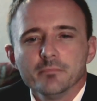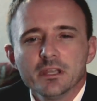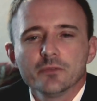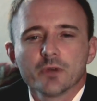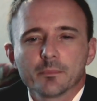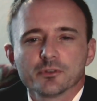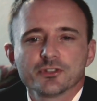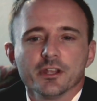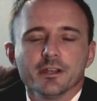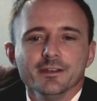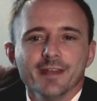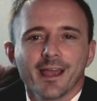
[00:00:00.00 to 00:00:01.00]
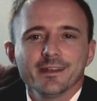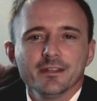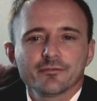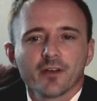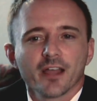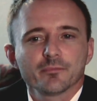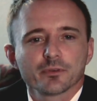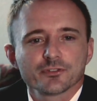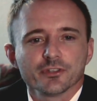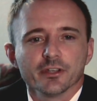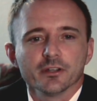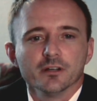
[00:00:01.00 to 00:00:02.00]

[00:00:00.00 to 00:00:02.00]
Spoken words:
men represent 95%